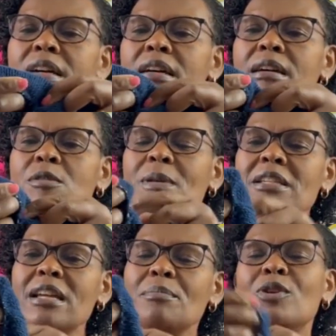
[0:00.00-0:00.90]

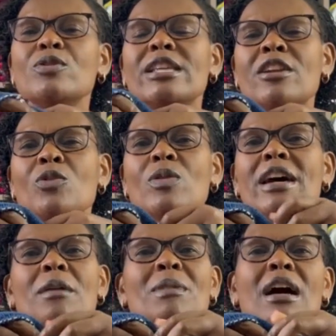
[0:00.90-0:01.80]
especially because I know
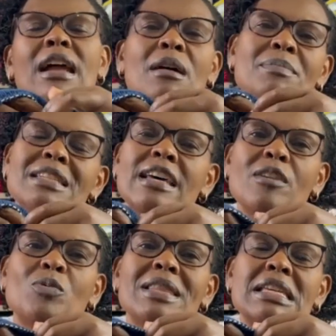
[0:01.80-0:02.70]
that I'm not gonna be
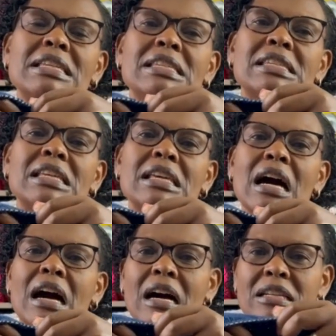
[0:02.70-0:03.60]
done with
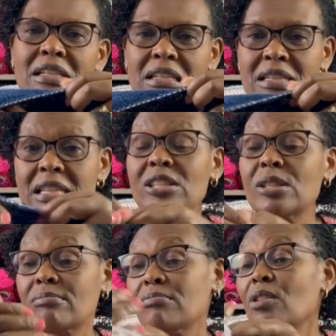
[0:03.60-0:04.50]

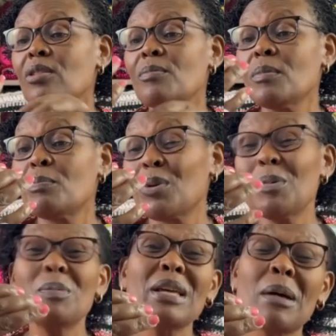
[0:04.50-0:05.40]
this.
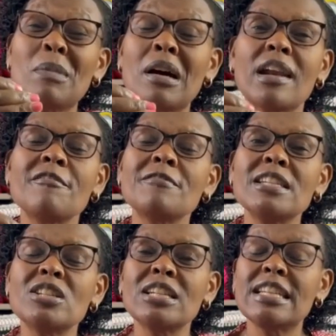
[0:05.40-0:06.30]
Probably I'm not gonna
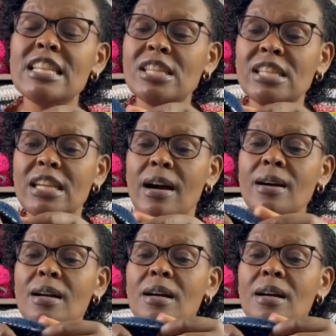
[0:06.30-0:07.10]
finish it this year.